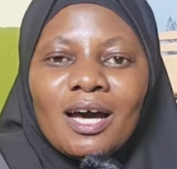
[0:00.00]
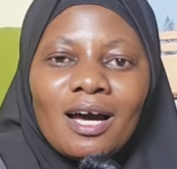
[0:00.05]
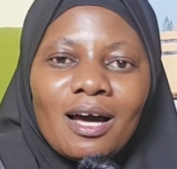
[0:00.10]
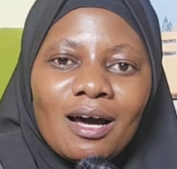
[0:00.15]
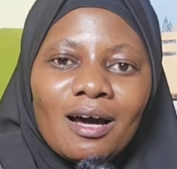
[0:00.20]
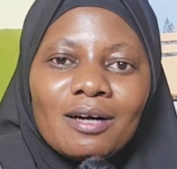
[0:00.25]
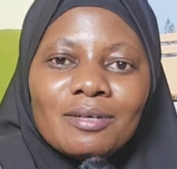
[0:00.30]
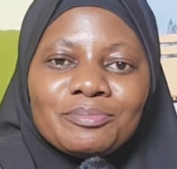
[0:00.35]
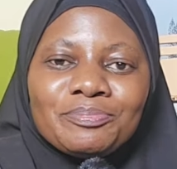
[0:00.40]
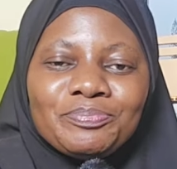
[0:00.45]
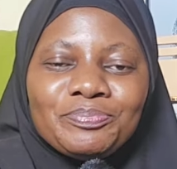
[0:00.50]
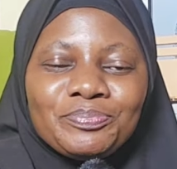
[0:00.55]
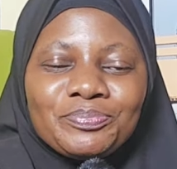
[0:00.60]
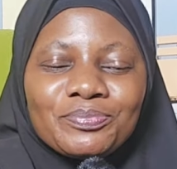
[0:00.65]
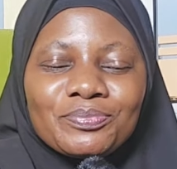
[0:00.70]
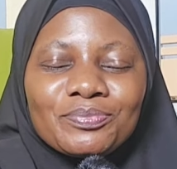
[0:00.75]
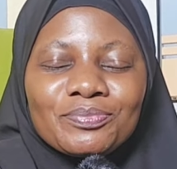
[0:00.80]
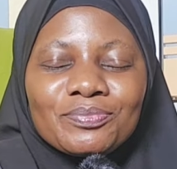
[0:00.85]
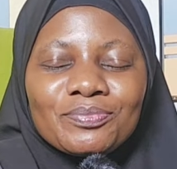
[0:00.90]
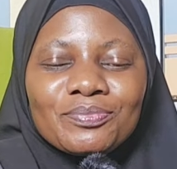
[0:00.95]
a
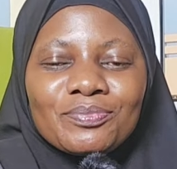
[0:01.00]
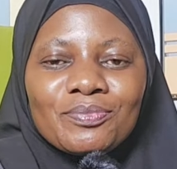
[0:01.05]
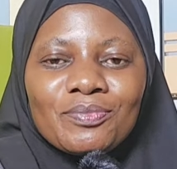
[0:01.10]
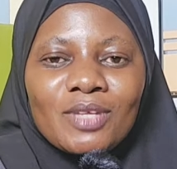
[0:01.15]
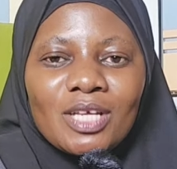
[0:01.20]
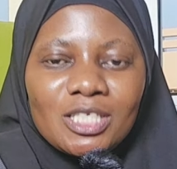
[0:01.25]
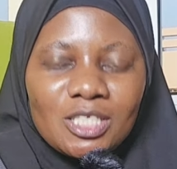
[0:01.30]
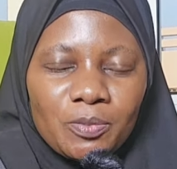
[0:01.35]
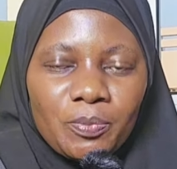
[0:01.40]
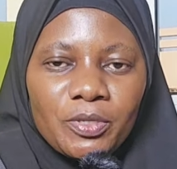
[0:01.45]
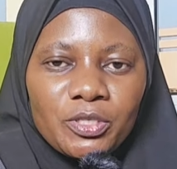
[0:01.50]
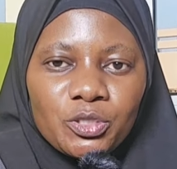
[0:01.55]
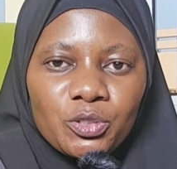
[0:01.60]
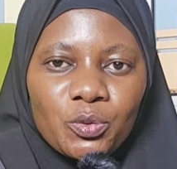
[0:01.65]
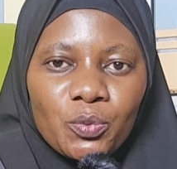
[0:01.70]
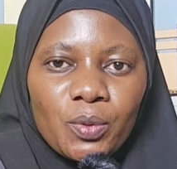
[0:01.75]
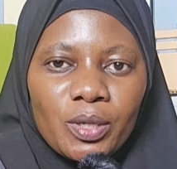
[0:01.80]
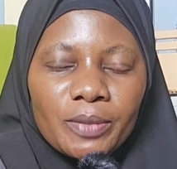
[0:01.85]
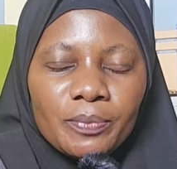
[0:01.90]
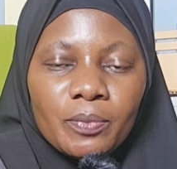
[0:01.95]

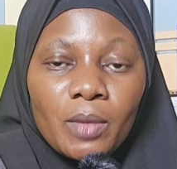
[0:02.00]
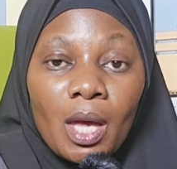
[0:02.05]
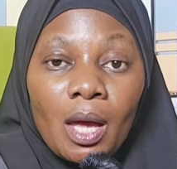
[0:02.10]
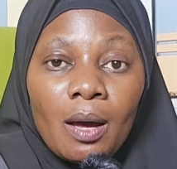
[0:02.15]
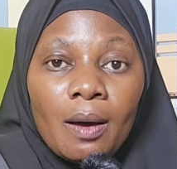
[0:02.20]
special way.